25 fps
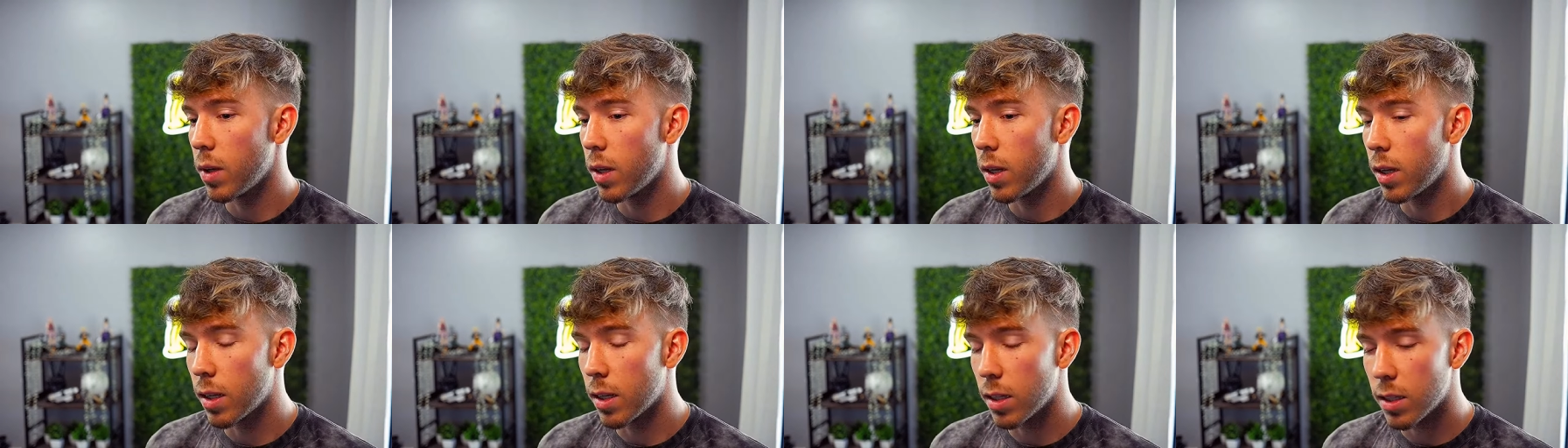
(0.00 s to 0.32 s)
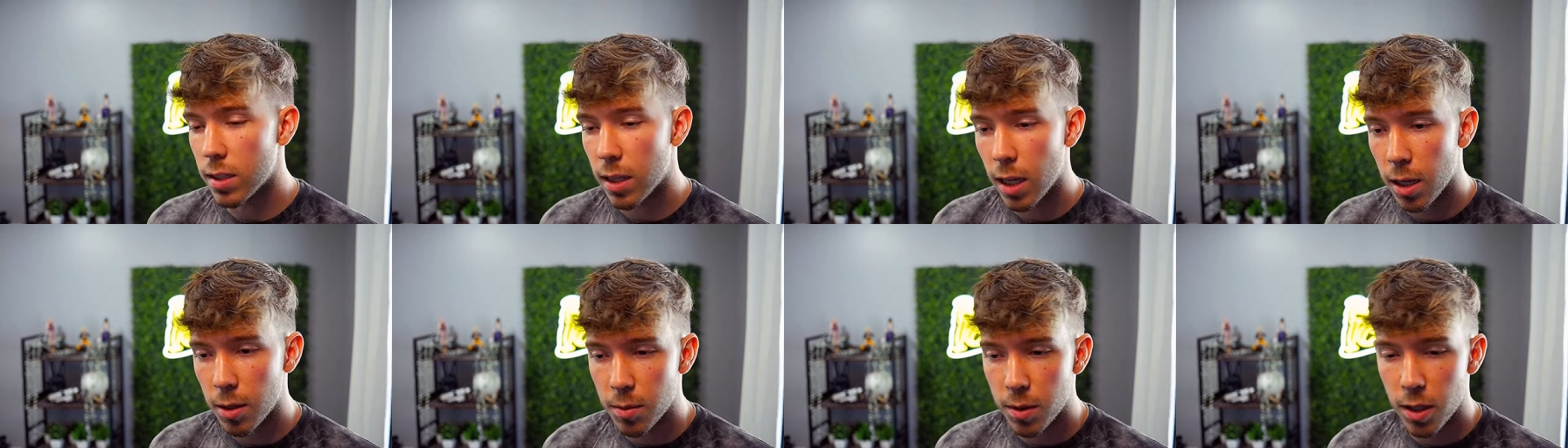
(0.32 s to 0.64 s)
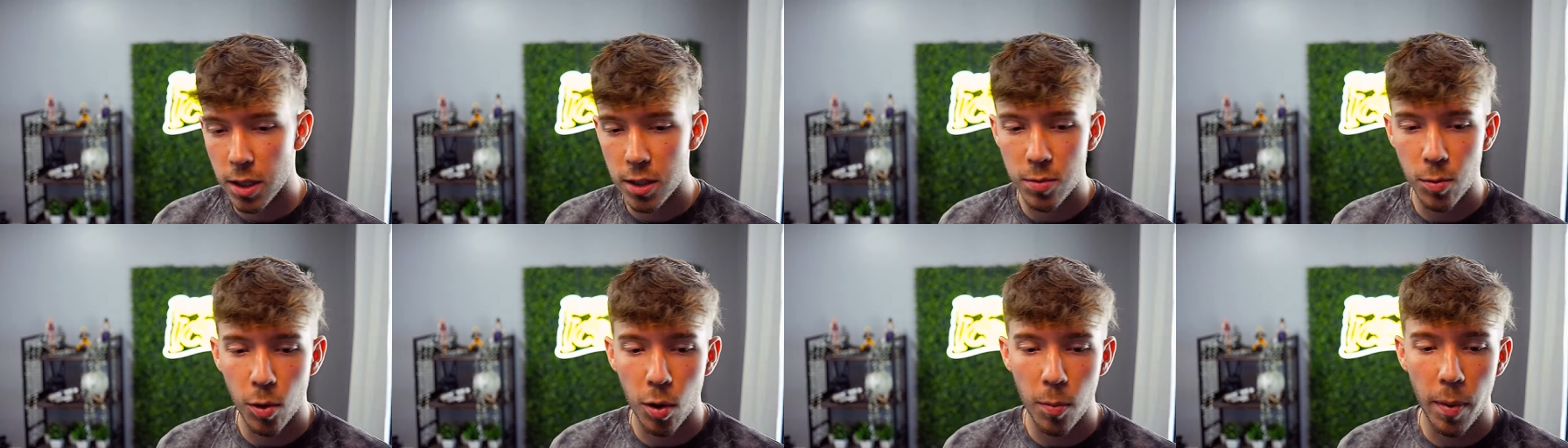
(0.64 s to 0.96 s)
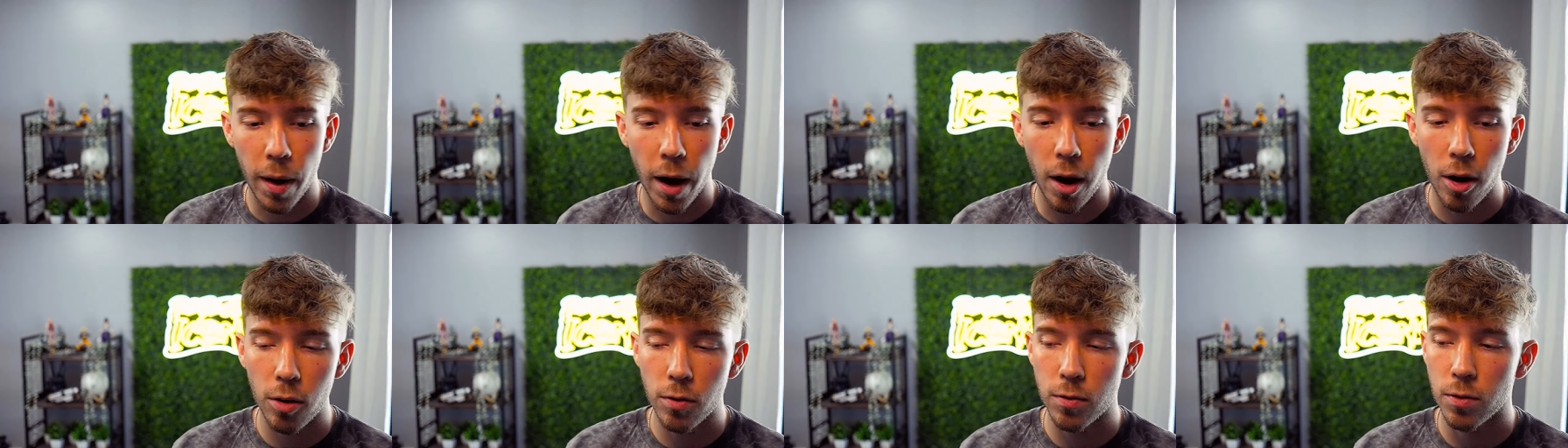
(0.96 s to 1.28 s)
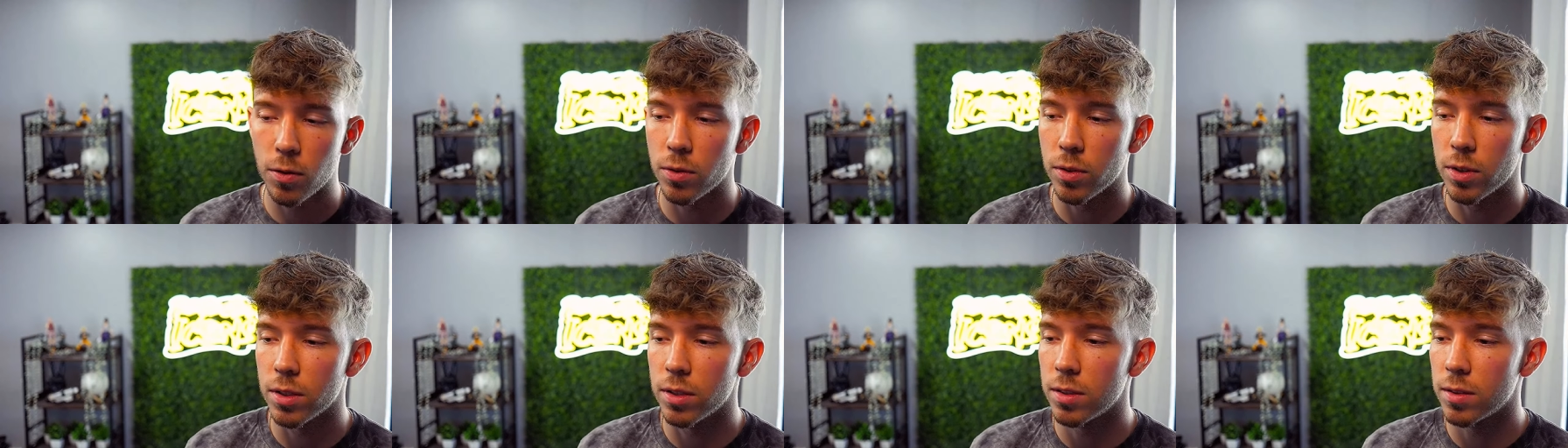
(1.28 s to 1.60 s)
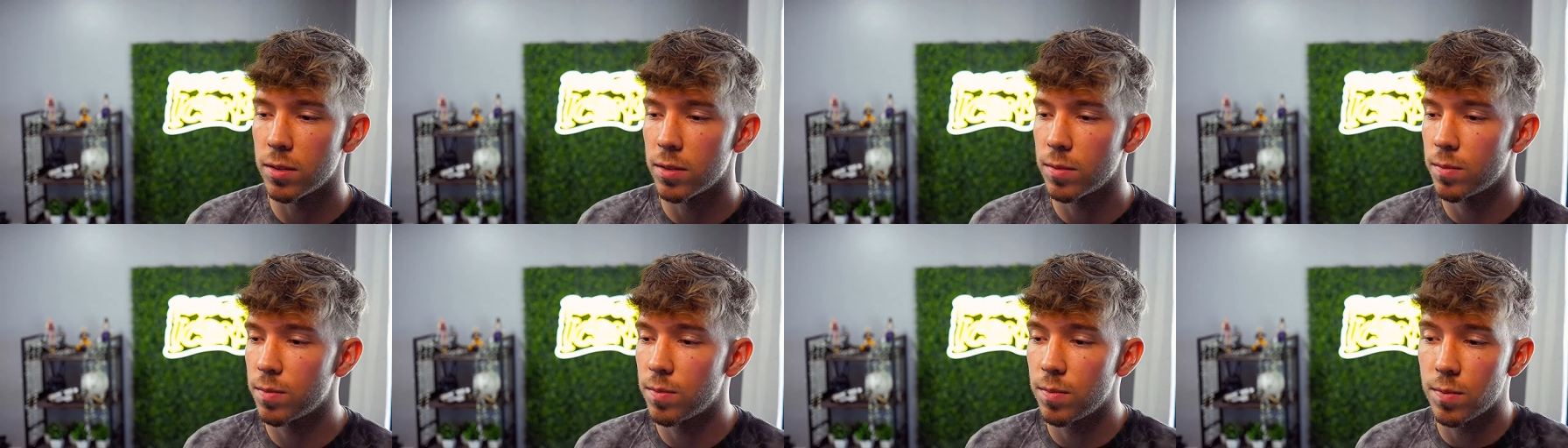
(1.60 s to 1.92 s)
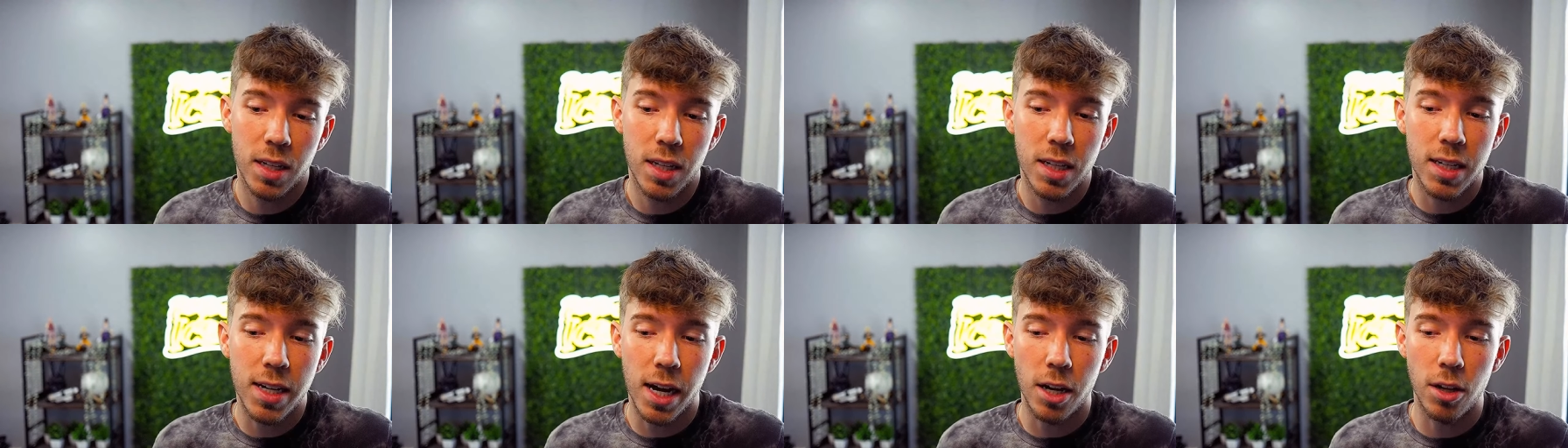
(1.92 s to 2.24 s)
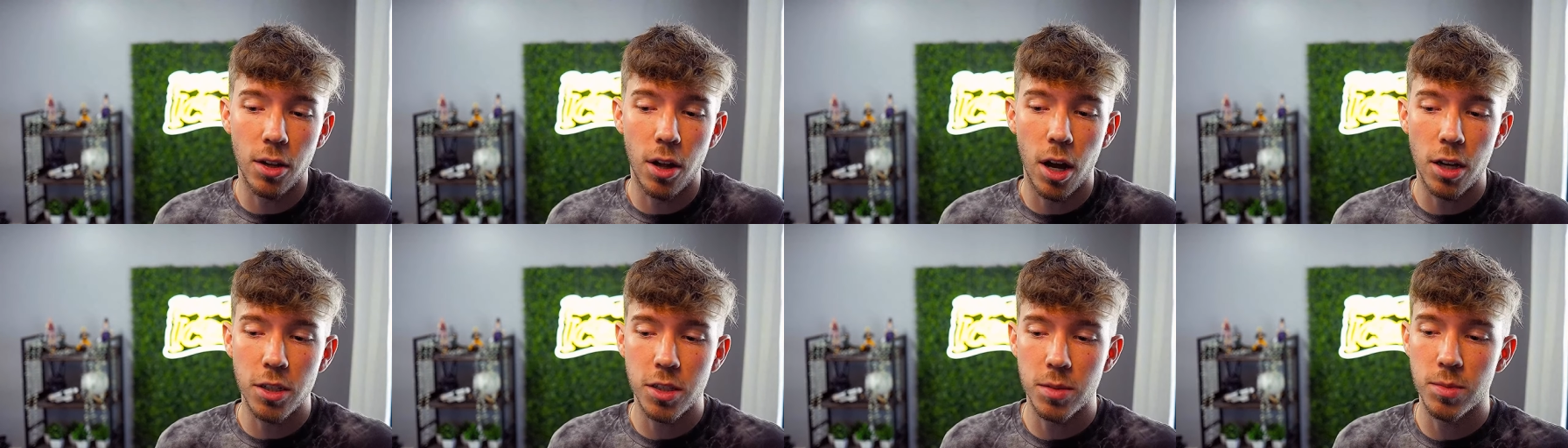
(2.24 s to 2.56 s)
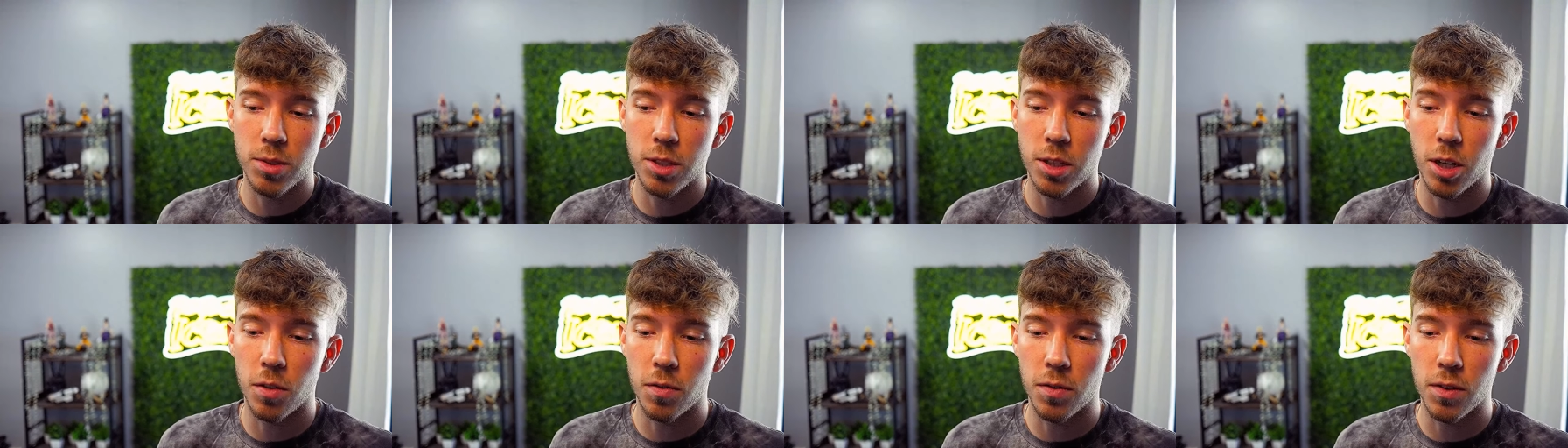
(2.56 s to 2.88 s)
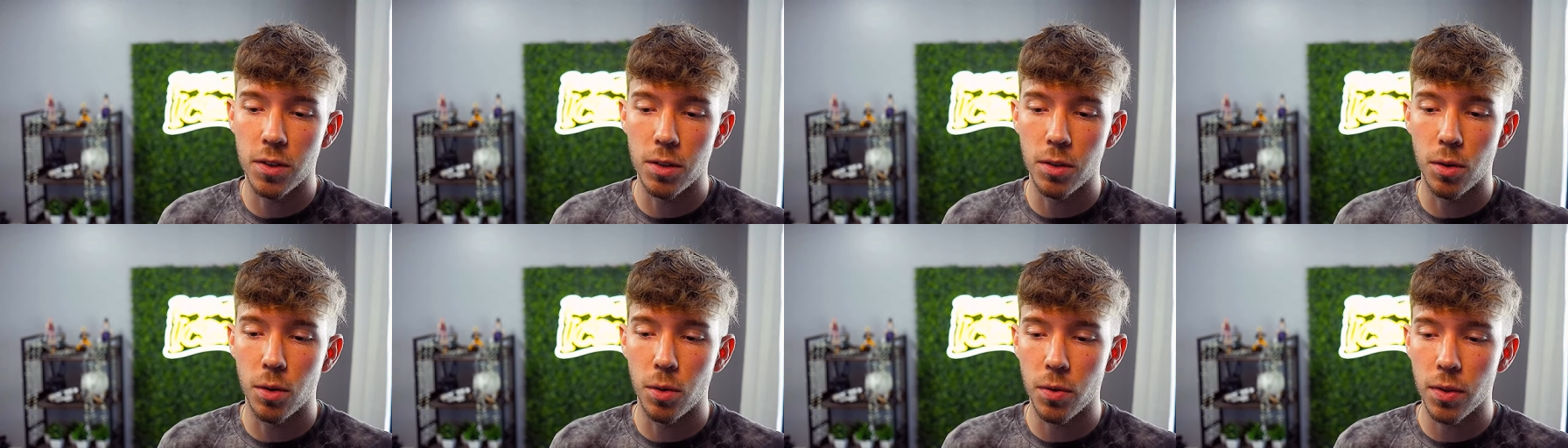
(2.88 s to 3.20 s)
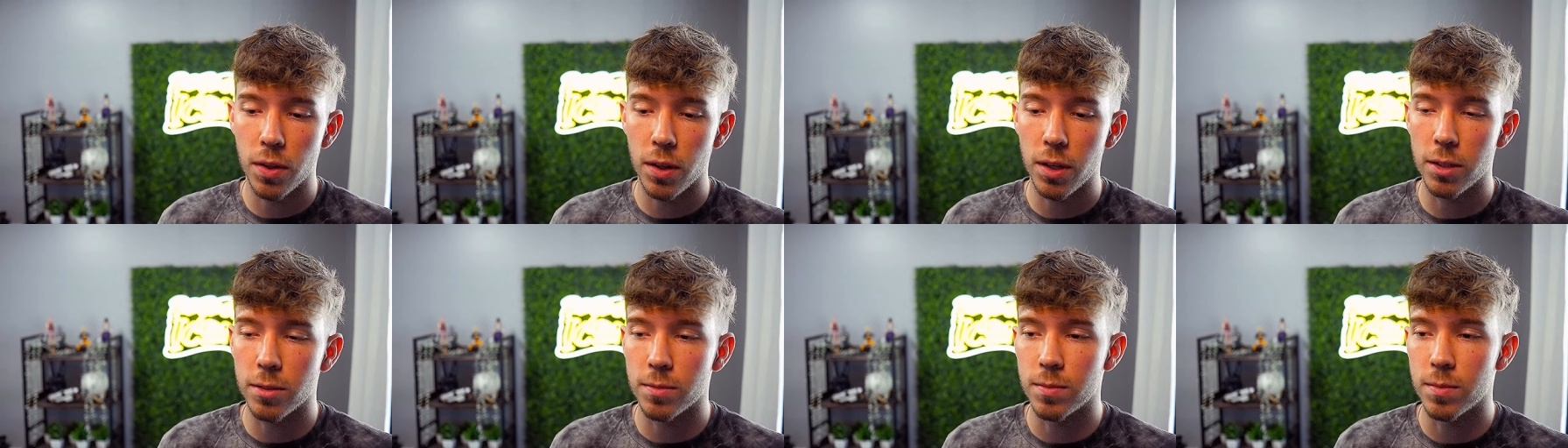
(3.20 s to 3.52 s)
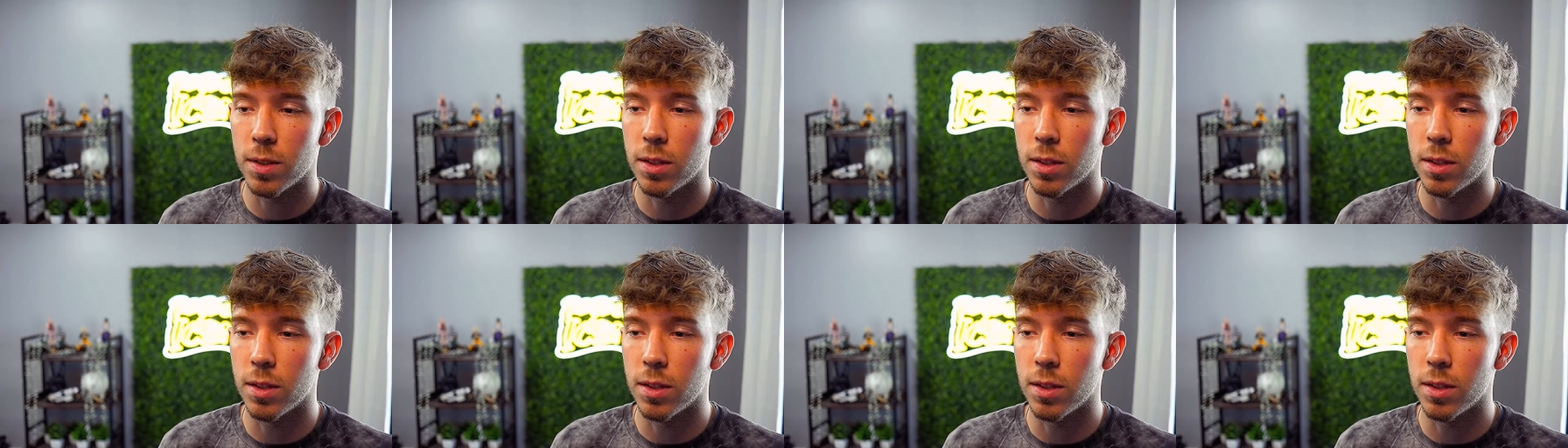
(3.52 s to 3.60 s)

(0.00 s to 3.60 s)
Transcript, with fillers: and he get, gets more powerful and he kind of lost himself in the whole thing,